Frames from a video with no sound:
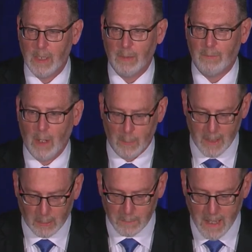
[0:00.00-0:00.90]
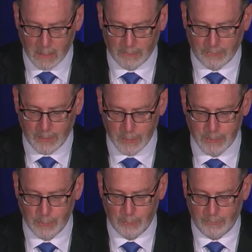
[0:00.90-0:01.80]
environmental policy
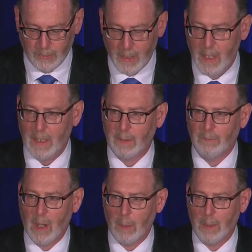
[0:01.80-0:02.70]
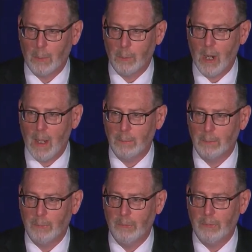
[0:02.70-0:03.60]
issues and environmental
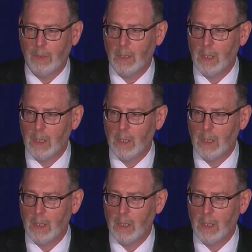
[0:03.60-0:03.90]
problems,